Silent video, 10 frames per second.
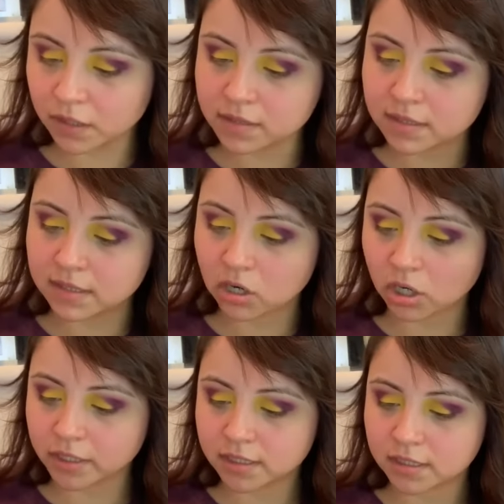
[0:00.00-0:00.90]
here is the
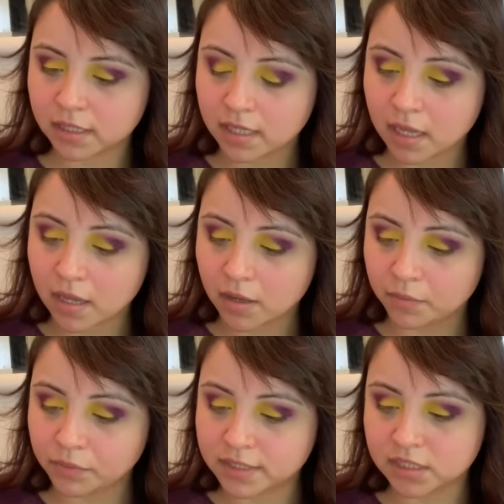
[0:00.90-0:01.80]
Tarte
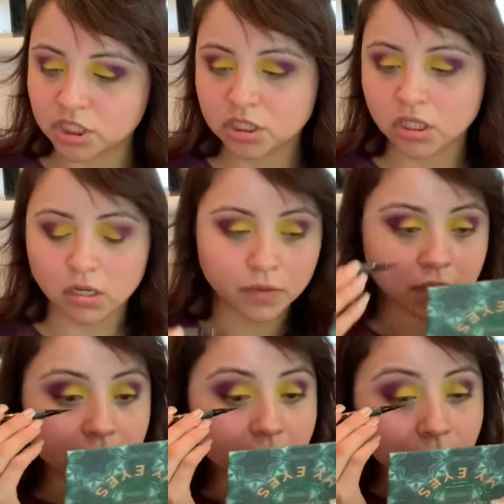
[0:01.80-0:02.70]
Precision Longwear
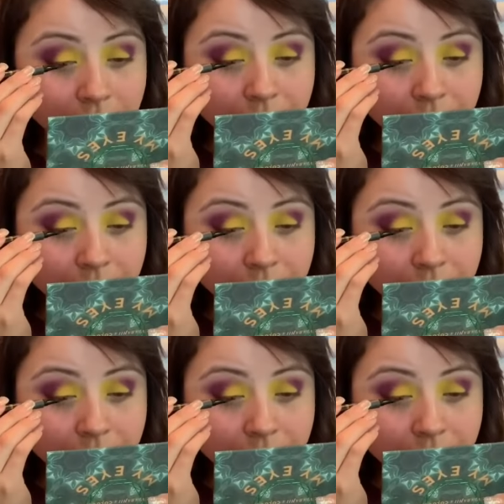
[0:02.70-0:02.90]
Liner.